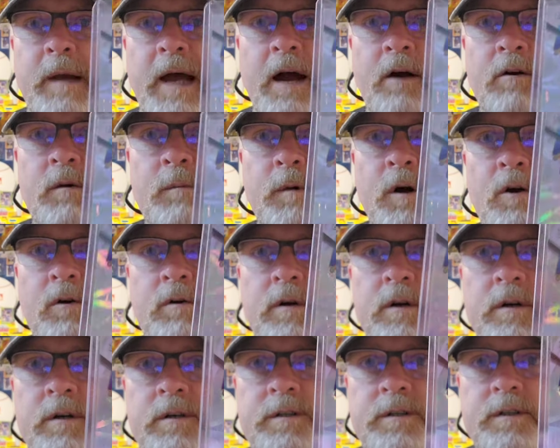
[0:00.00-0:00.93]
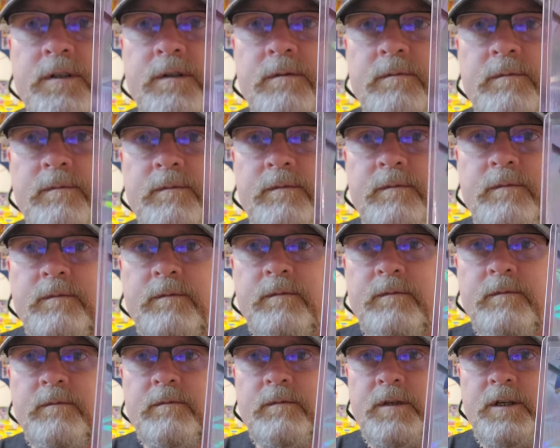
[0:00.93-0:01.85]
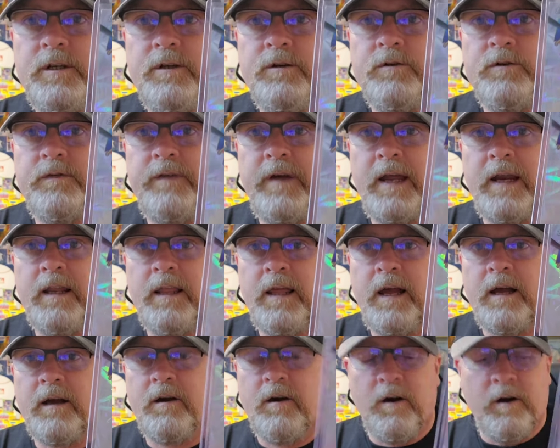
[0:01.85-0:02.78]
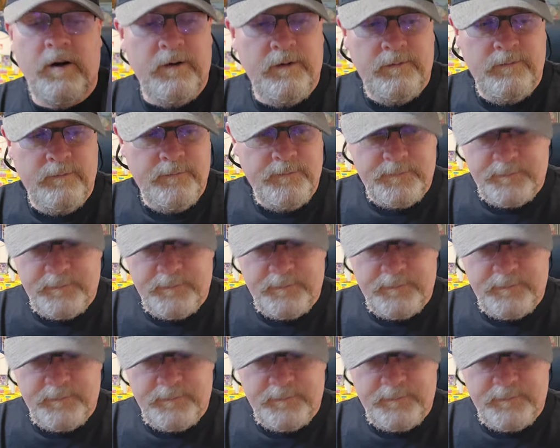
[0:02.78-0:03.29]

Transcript: Power Brokers. Huge fan of that card.